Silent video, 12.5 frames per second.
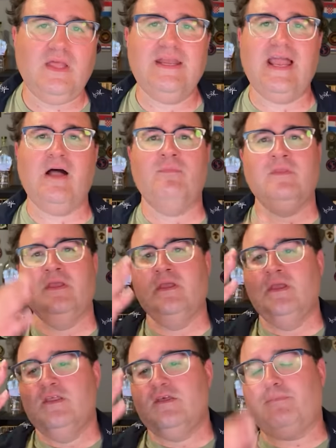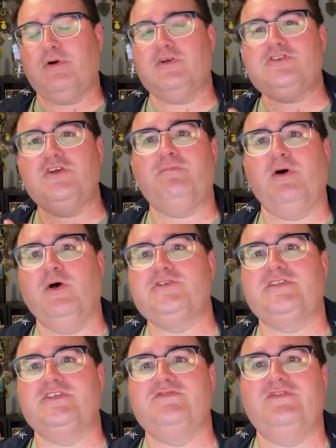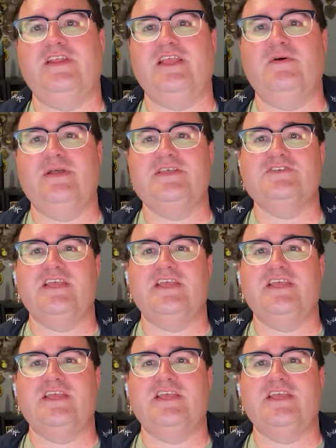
Now, the person who posted this video is